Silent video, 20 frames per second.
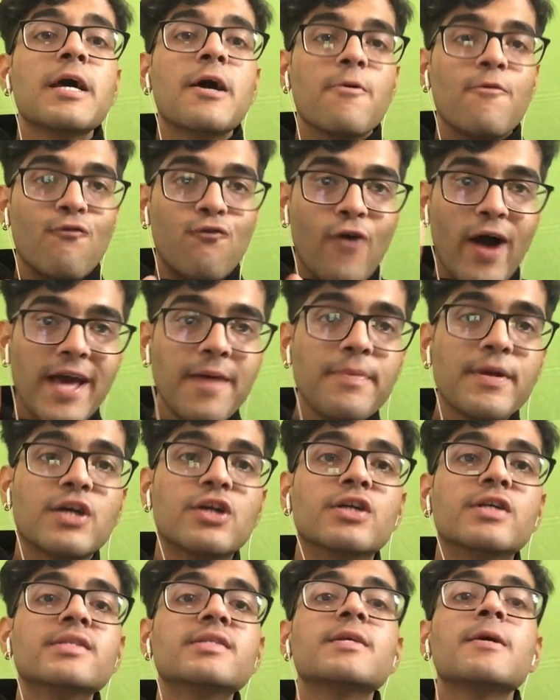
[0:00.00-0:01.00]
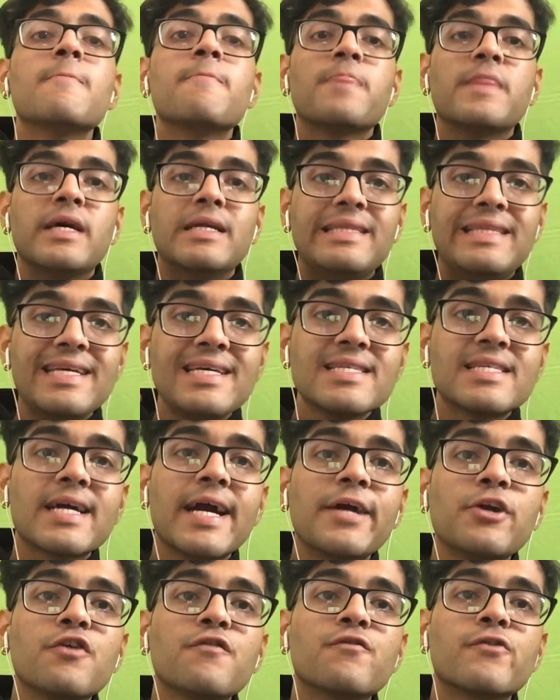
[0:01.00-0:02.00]
Why? Because these
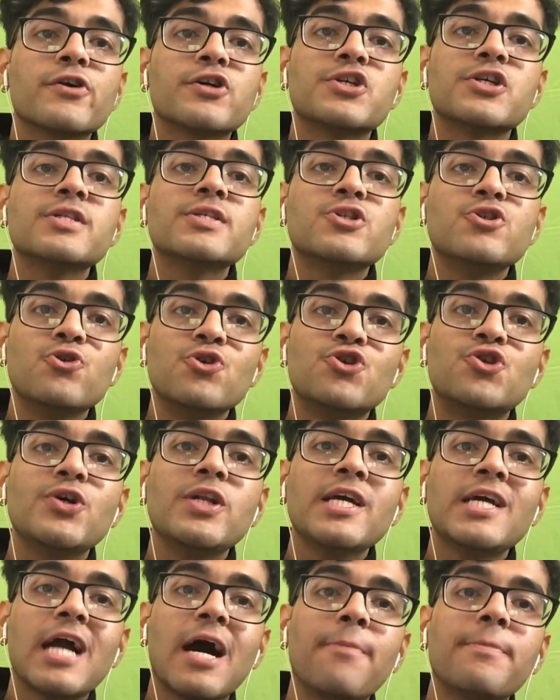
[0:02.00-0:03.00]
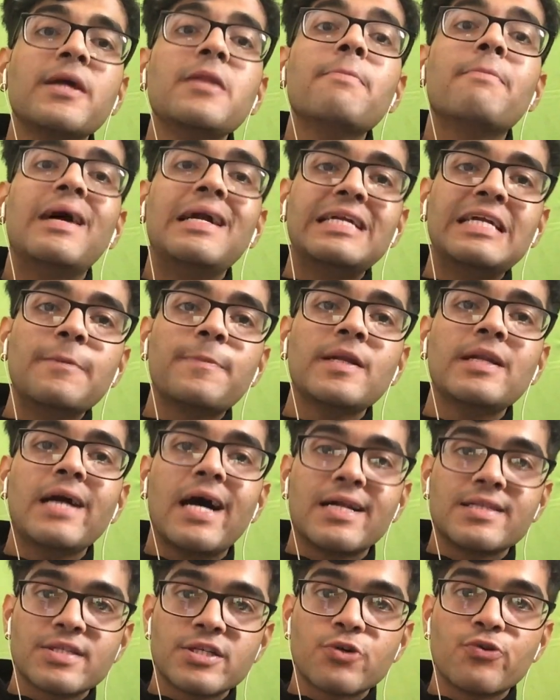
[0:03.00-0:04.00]
kind of questions usually come in multiple
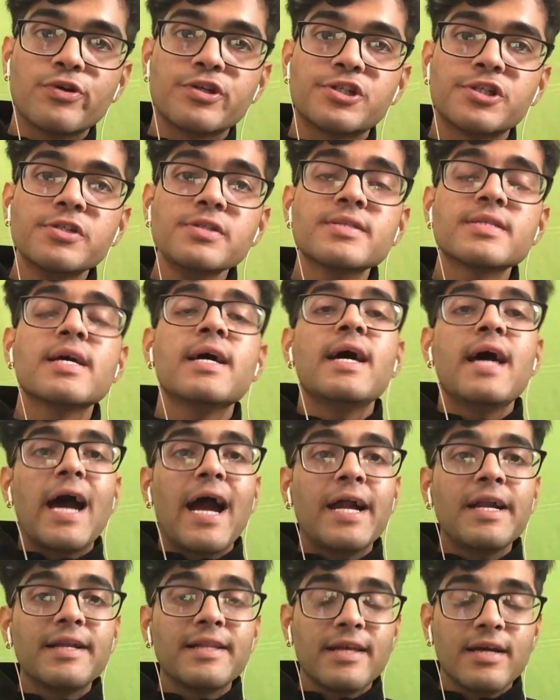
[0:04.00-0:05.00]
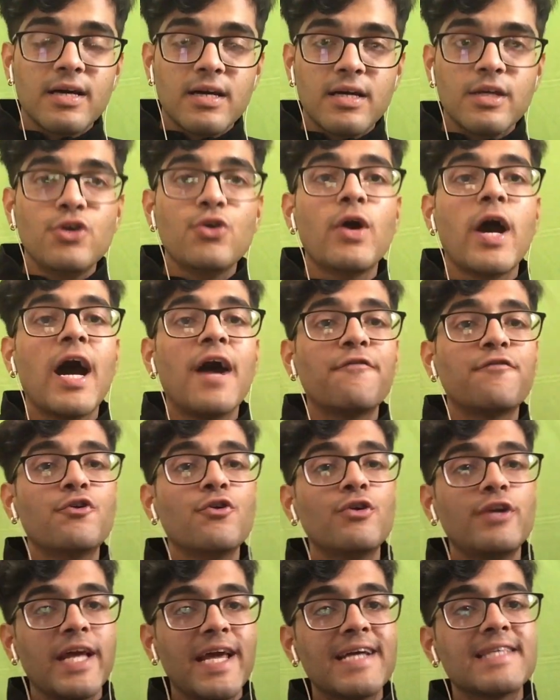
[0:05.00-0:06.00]
answer questions and you have to
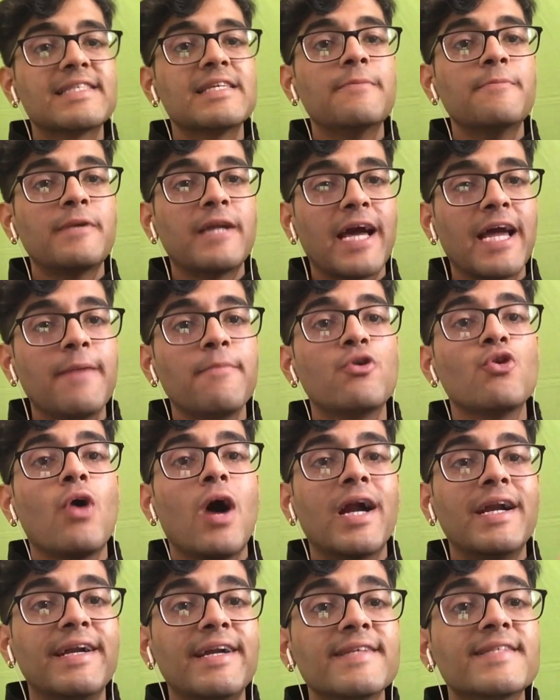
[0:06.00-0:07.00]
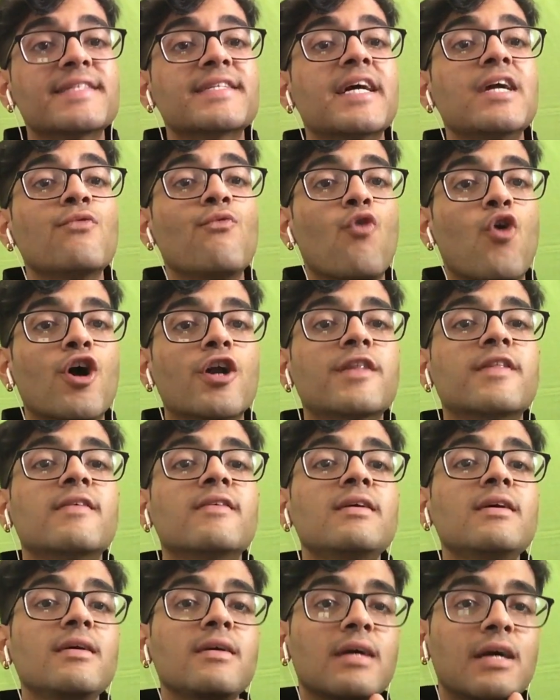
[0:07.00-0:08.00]
take some time to understand what
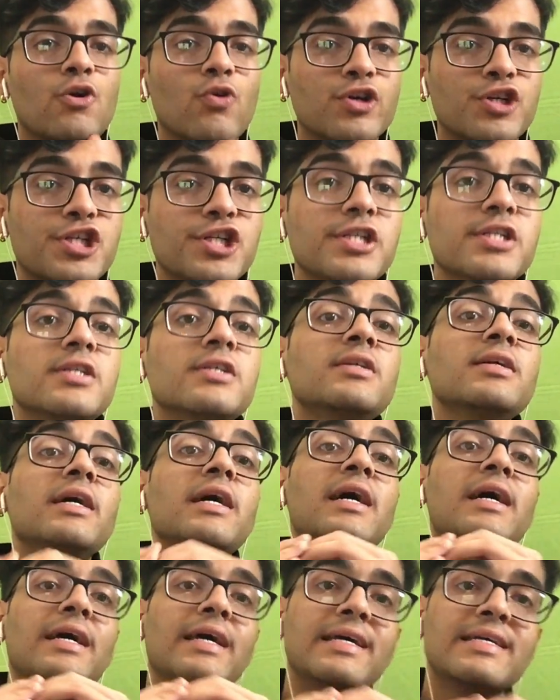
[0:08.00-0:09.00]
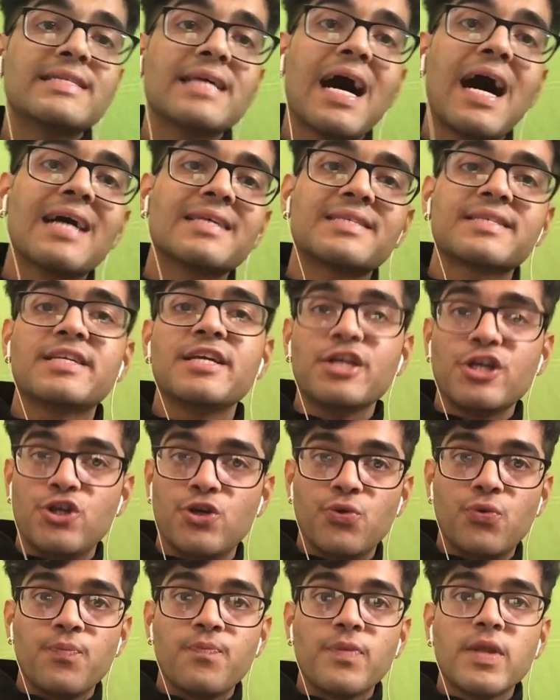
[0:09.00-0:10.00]
the questioner is asking
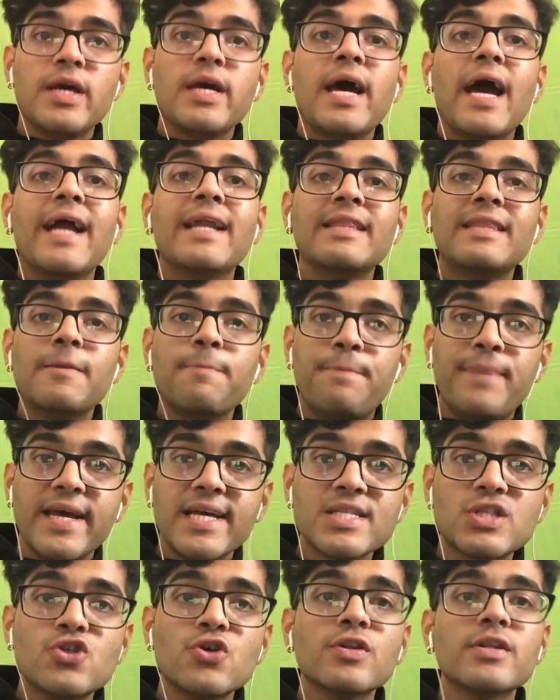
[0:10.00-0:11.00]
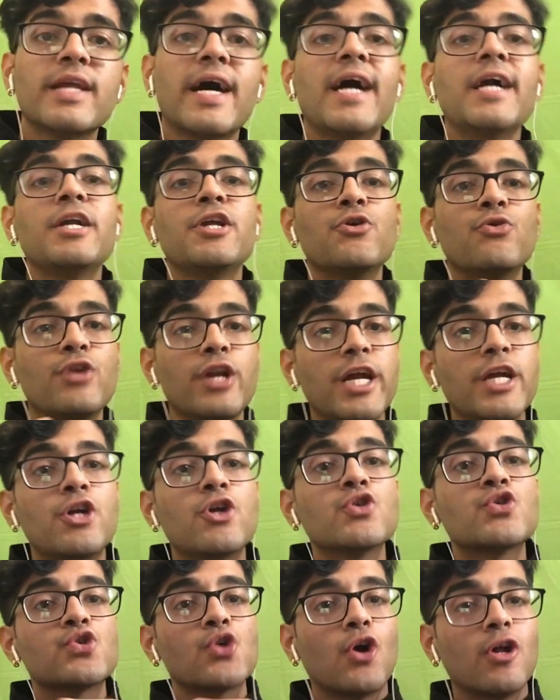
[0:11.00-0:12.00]
you and based on that you need to
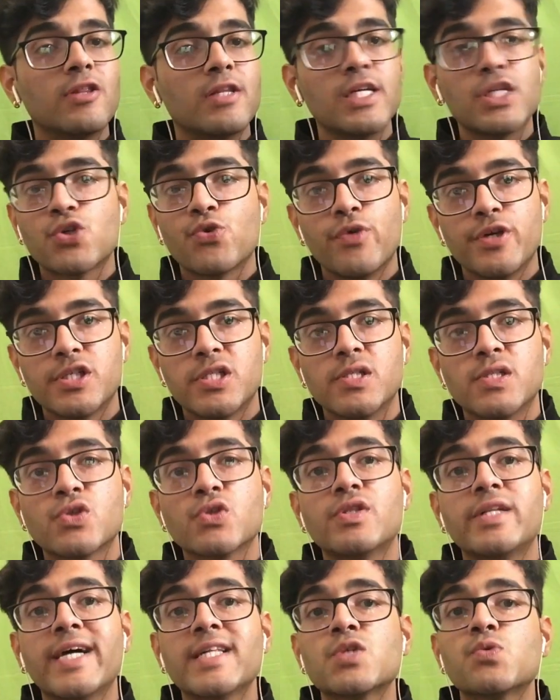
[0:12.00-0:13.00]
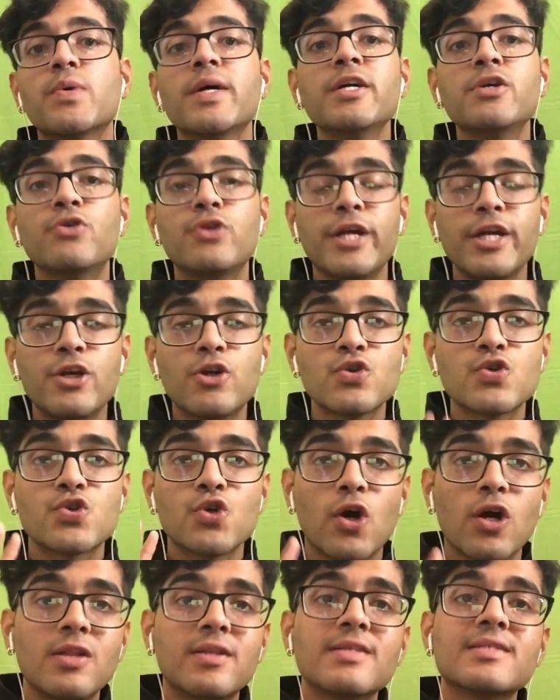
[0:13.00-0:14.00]
solve these questions so that's why you need to
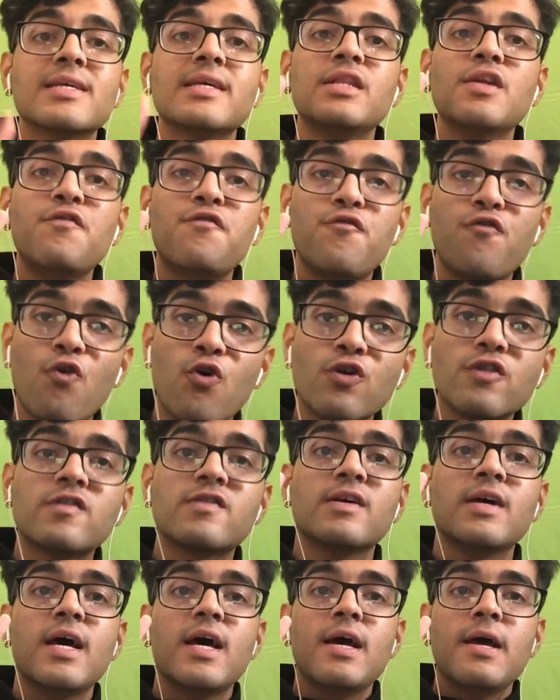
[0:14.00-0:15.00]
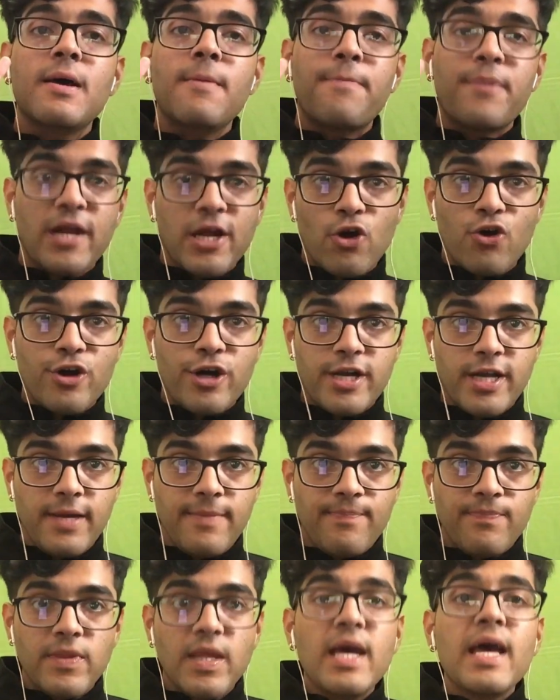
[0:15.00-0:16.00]
solve this in the fourth priority
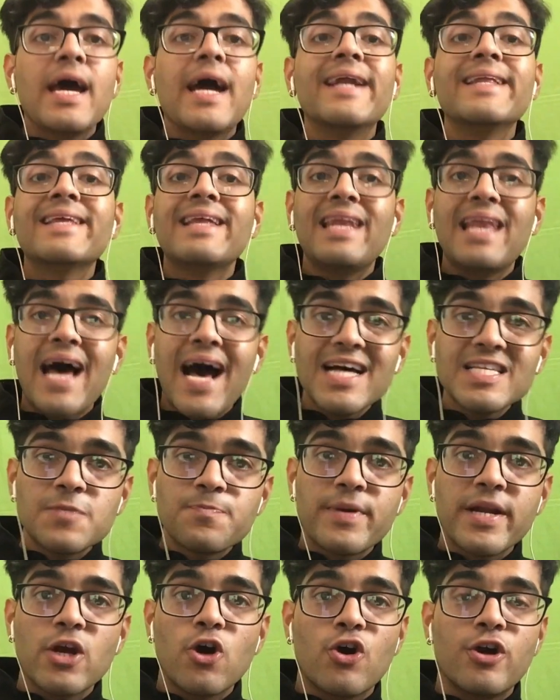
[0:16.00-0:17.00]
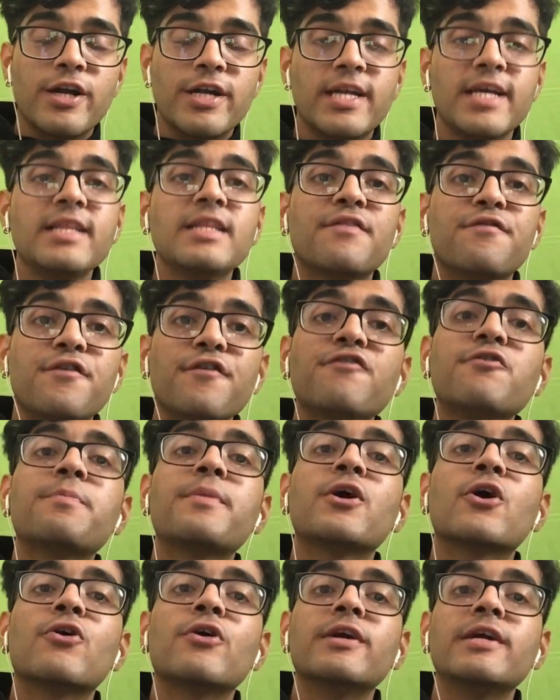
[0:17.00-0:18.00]
and the last priority, the fifth
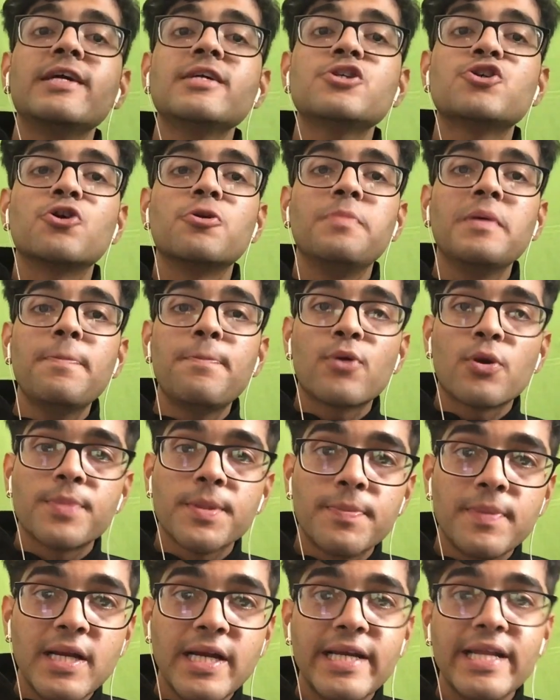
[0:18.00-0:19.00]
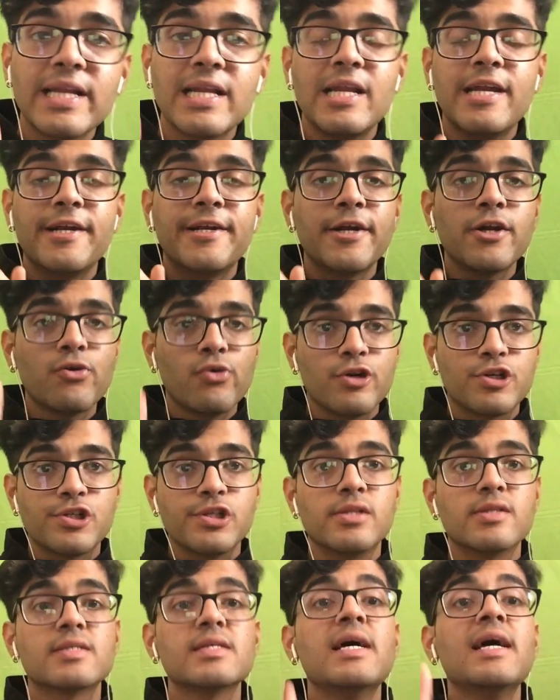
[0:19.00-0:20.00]
priority should be probability related
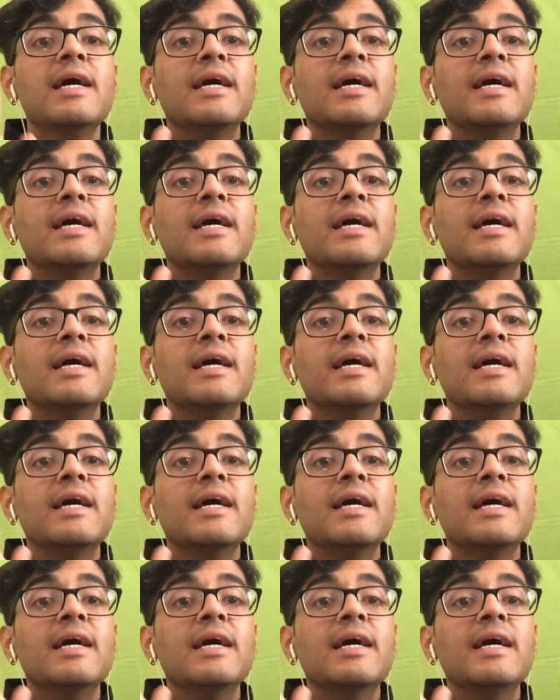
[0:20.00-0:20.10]
questions.